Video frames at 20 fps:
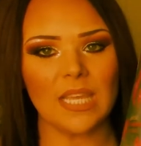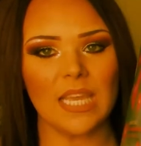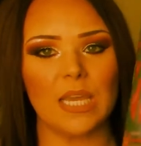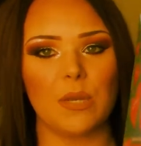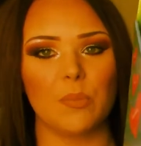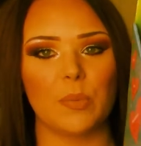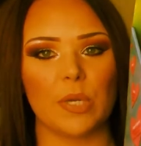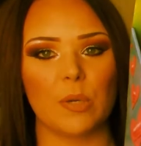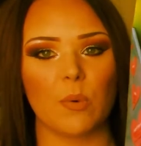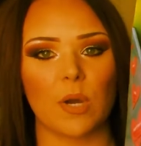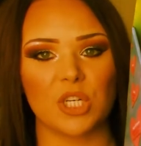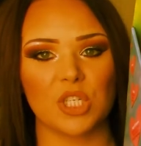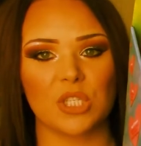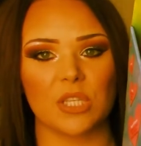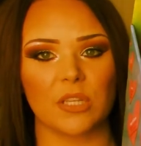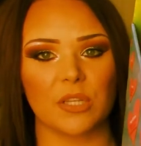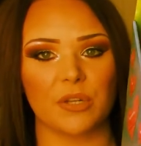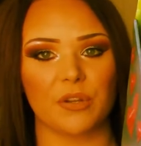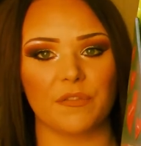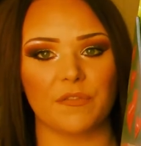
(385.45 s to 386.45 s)
and we watched
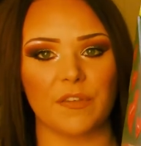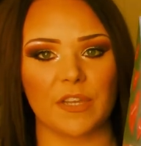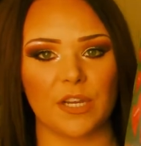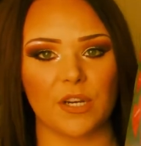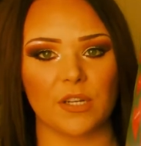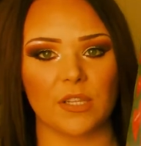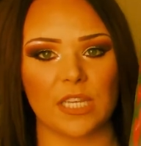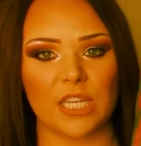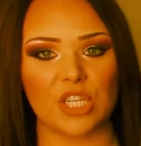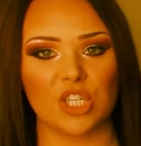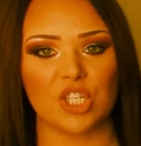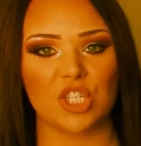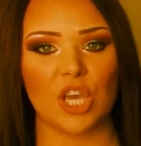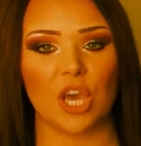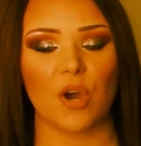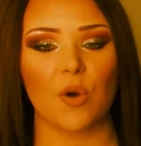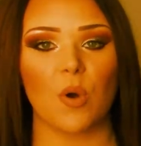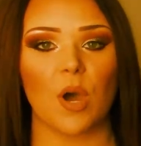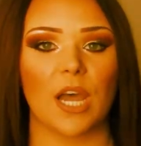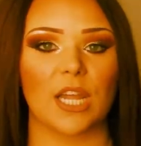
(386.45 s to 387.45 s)
the Little Fingerling
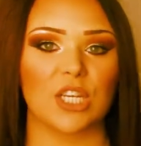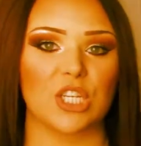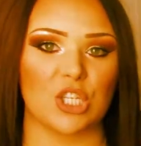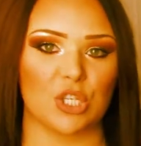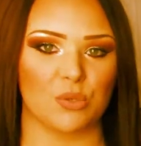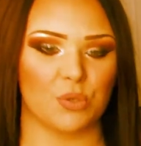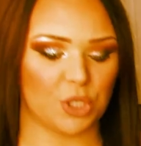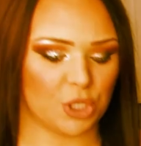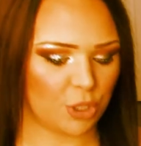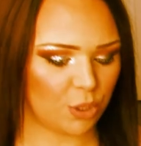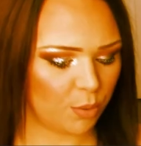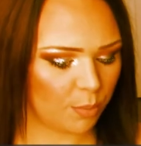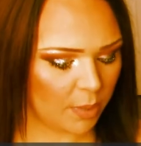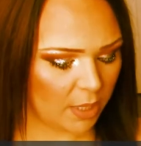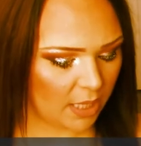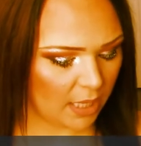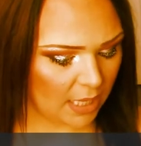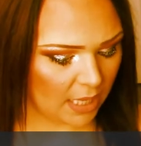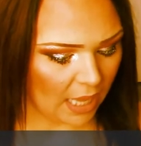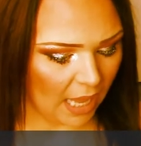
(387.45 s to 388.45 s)
show on YouTube.
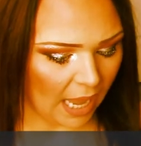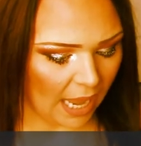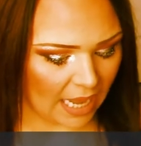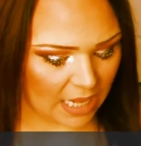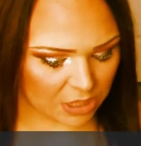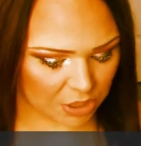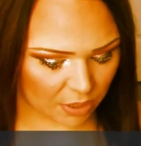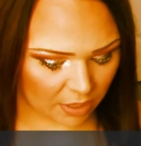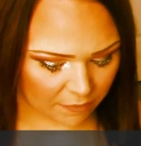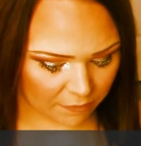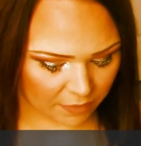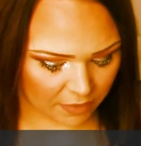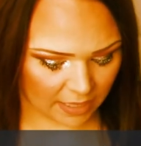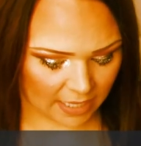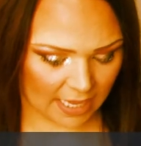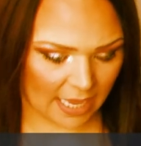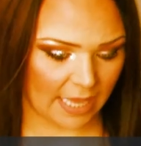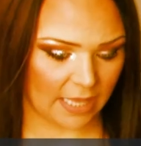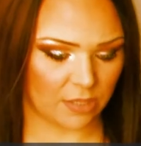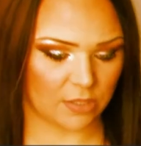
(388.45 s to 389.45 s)
And so I feel
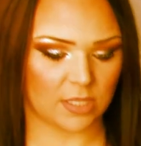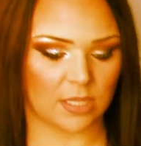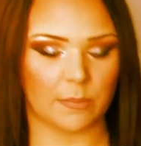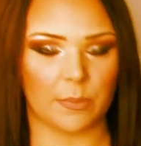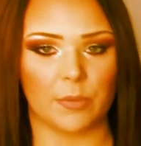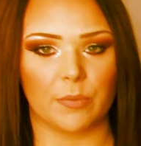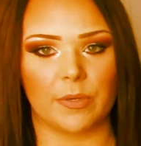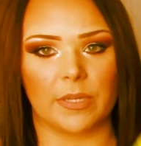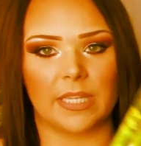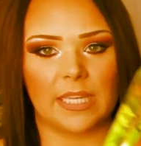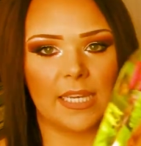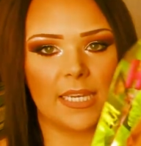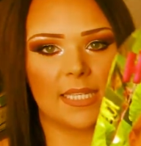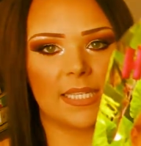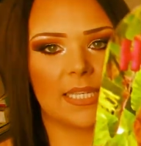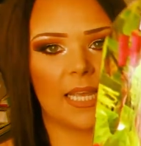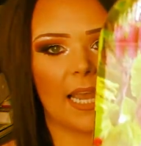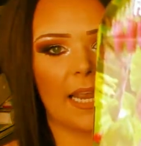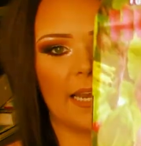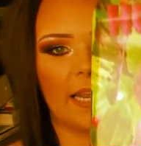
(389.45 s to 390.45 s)
like Halo's gonna be really
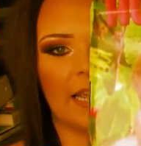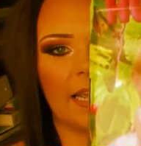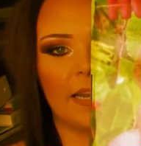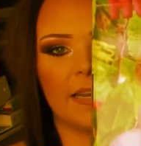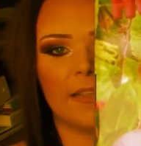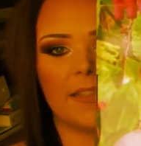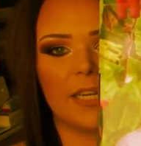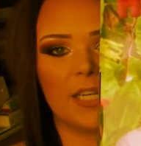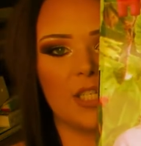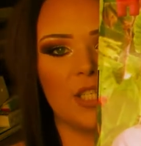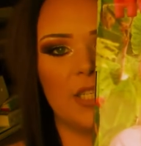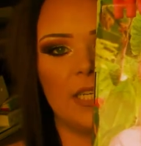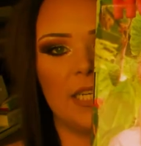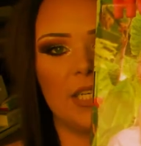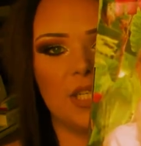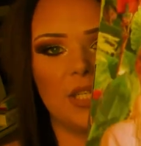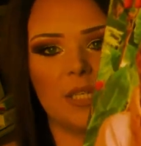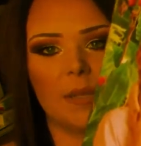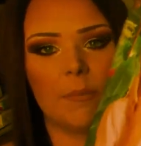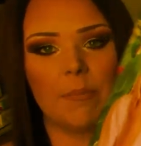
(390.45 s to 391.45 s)
excited. There she
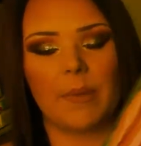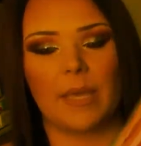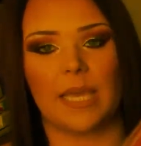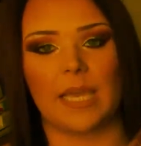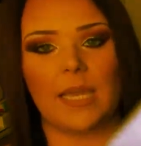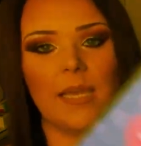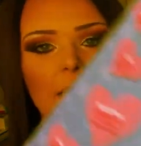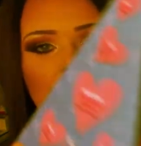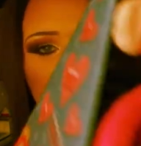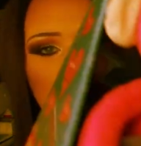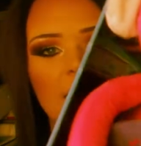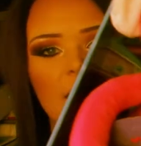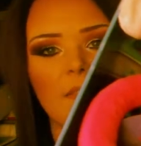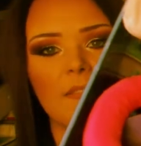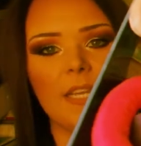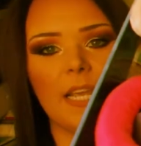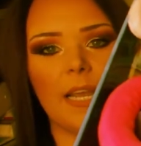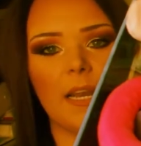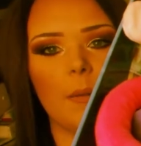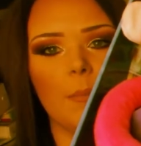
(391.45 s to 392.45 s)
is. She's a big
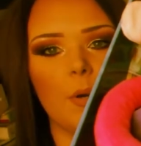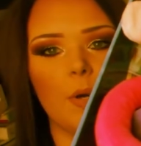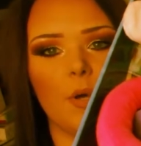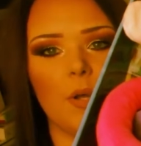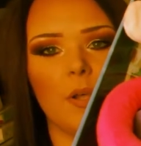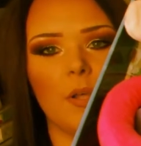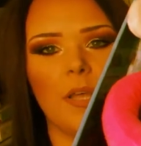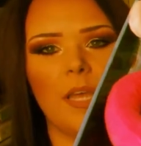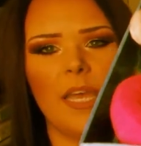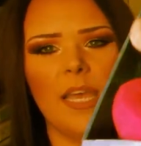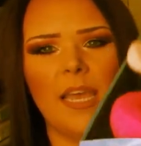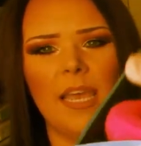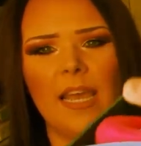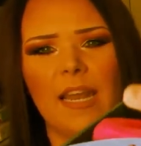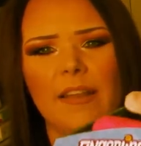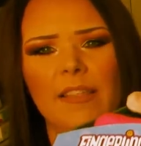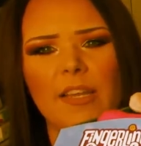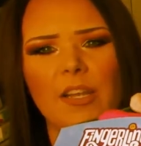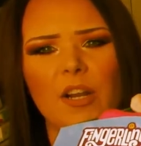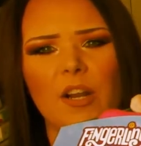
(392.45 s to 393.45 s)
stuffed animal.
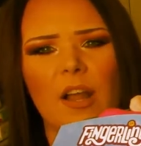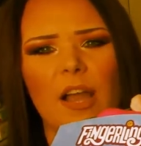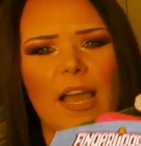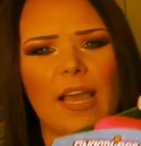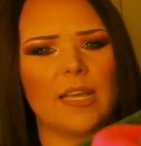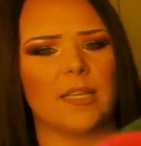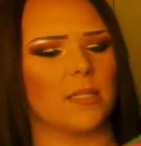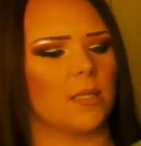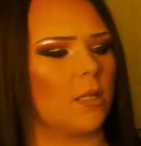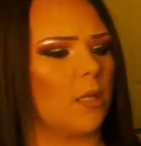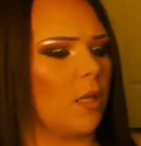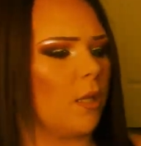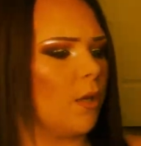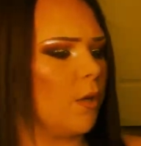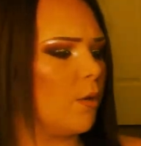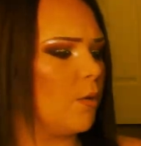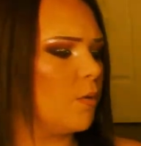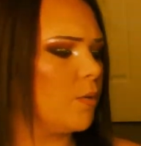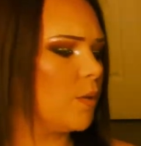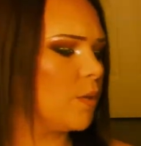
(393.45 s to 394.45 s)
And I think her eyes
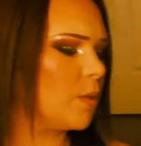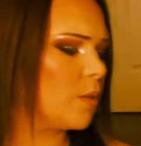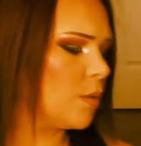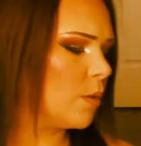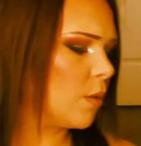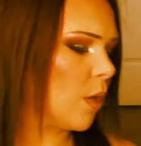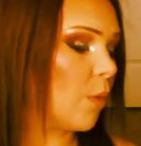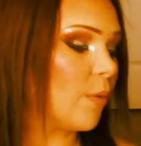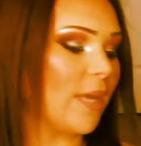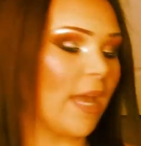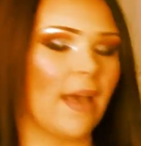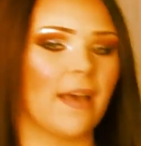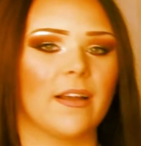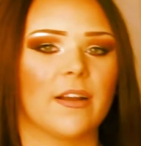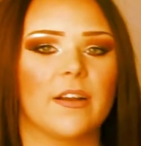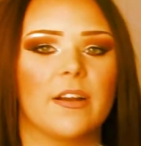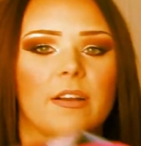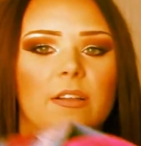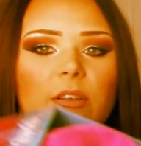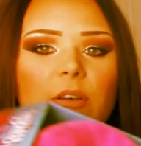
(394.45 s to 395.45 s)
close. Oh yeah,
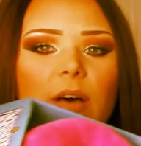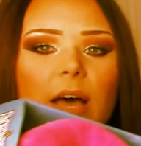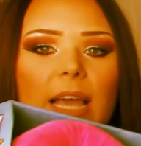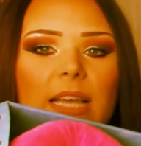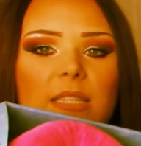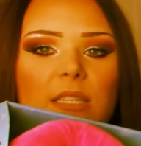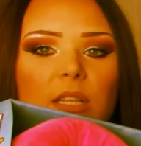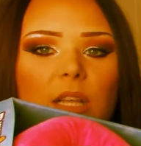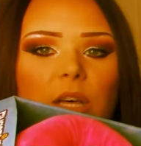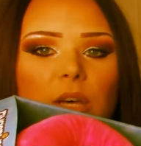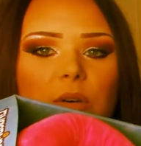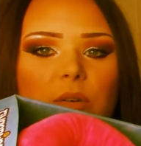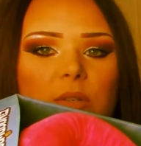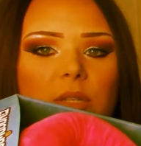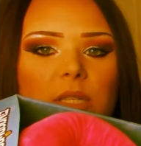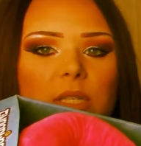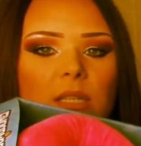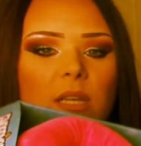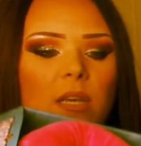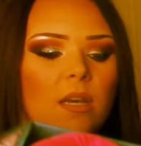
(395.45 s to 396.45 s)
her little eyes
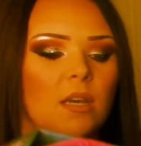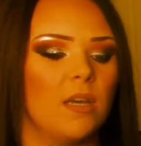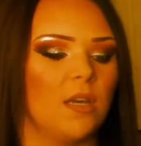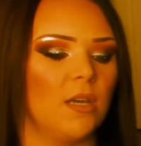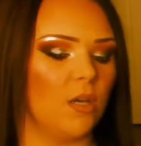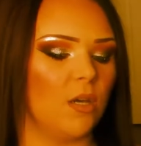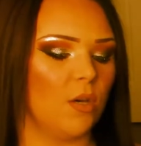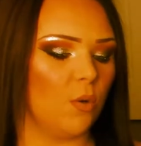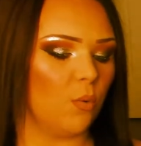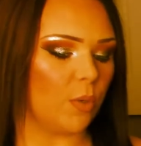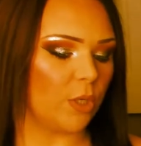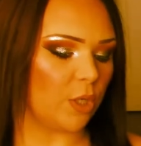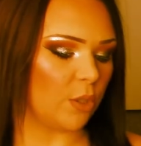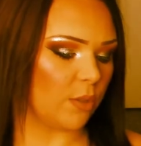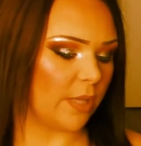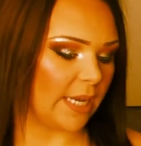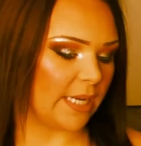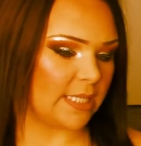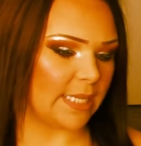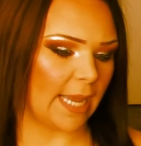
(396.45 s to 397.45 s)
close when
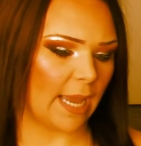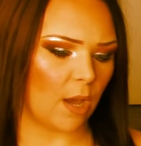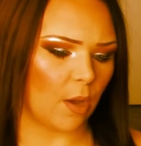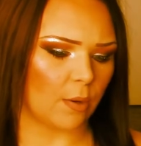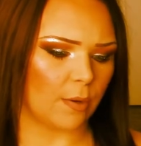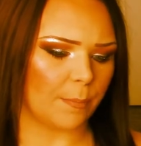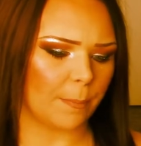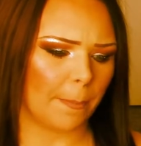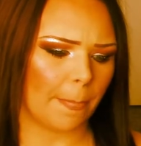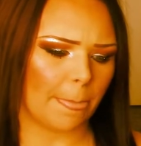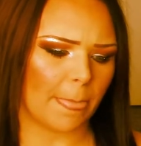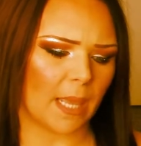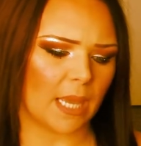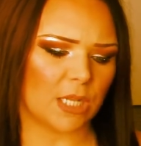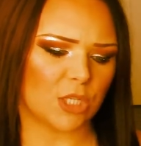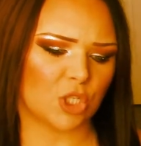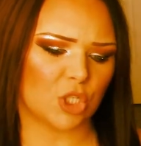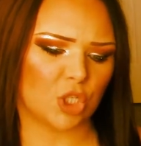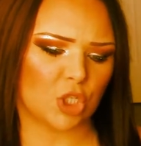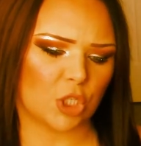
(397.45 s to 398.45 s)
you lay down.
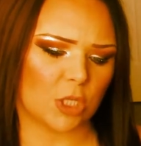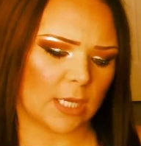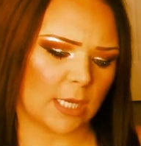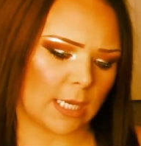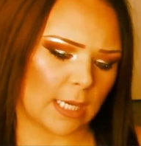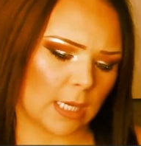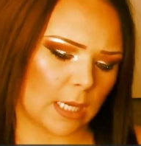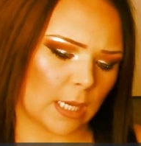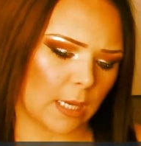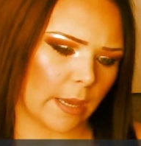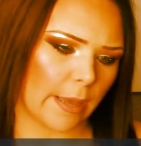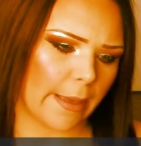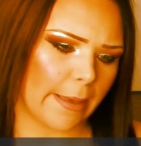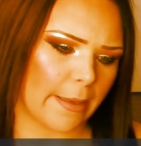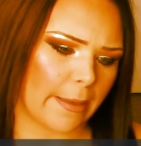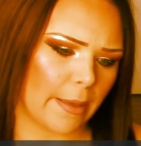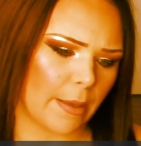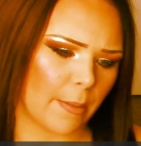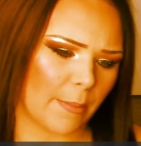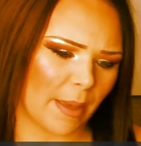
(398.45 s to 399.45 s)
And she,
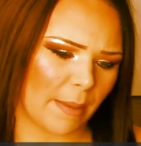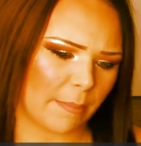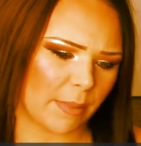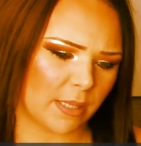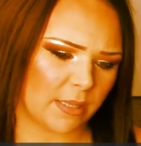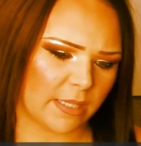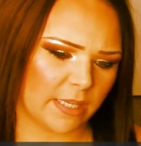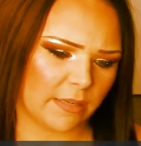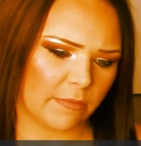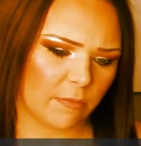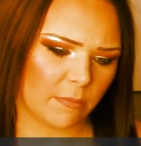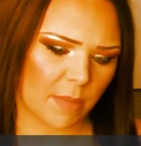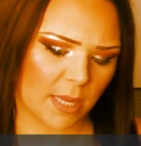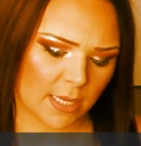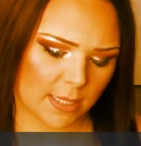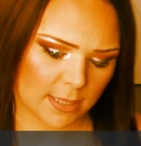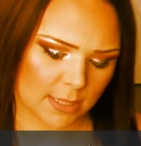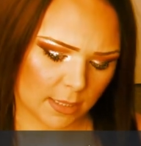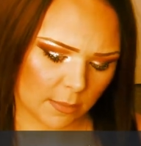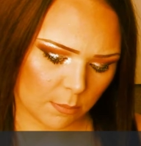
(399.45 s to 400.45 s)
I believe,
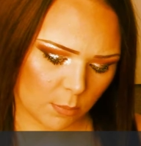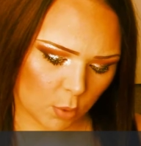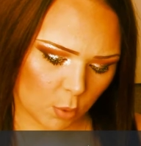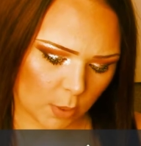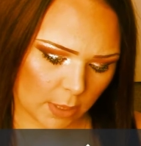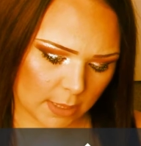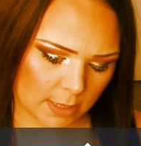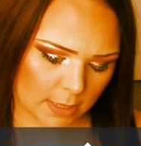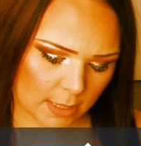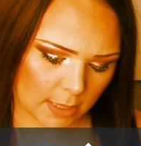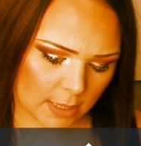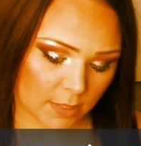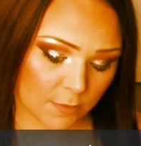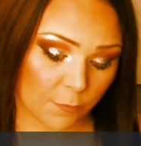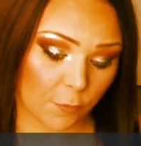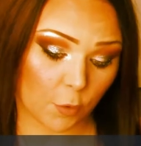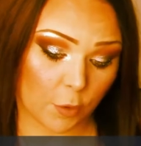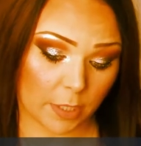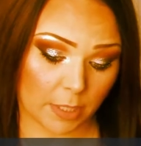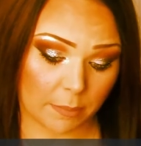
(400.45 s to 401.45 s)
makes some noises.
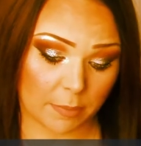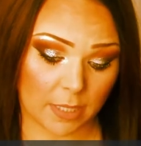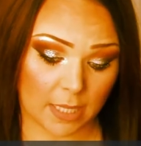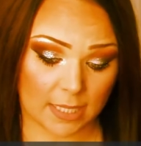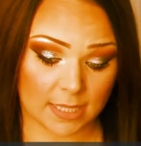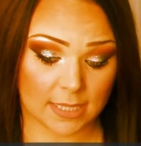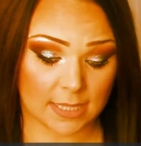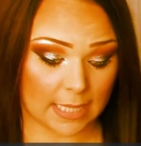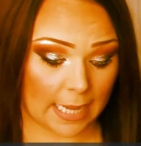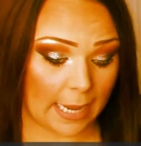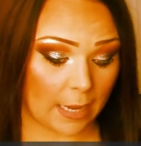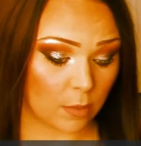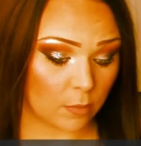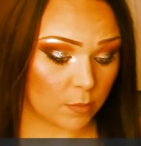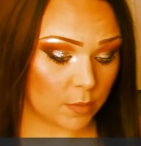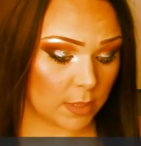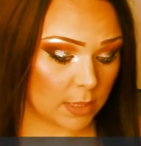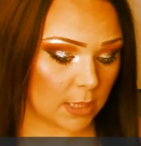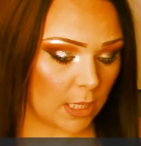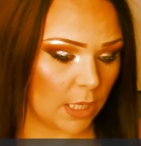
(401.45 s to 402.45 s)
40 plus
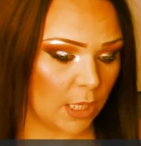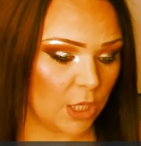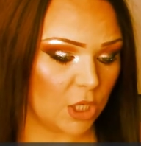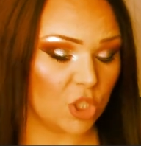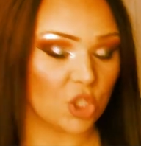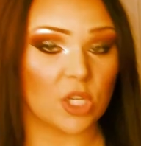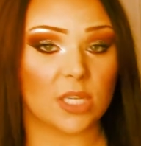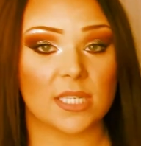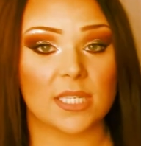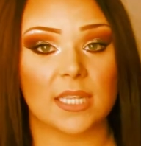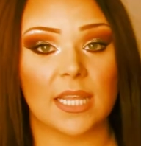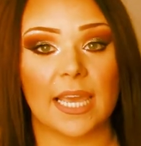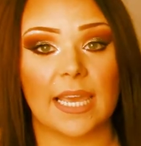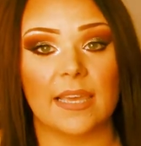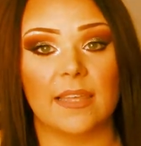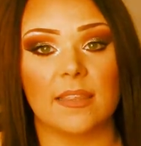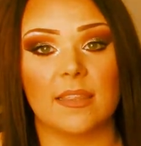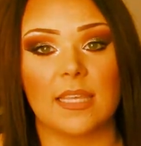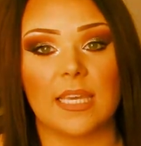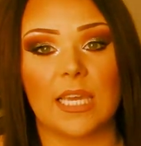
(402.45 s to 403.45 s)
sounds, just
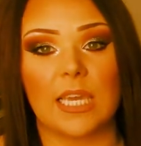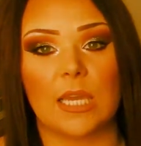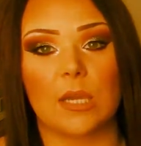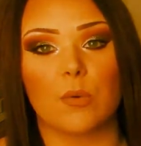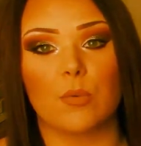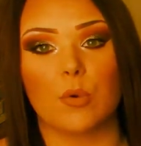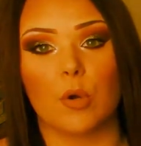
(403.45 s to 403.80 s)
like the